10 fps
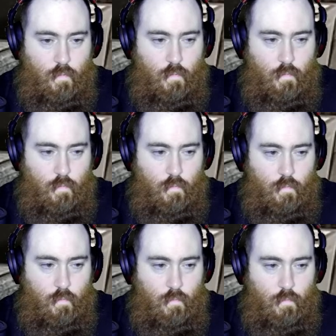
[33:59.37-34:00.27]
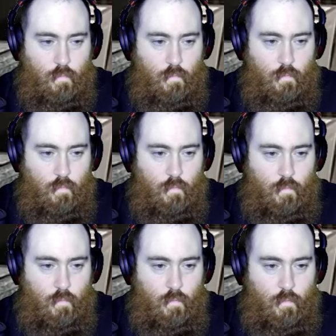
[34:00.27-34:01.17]

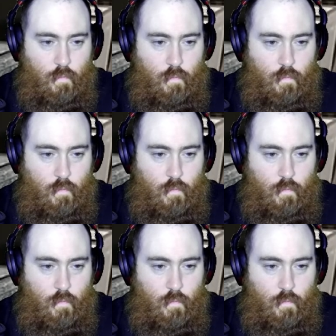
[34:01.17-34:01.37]
Nothing is said.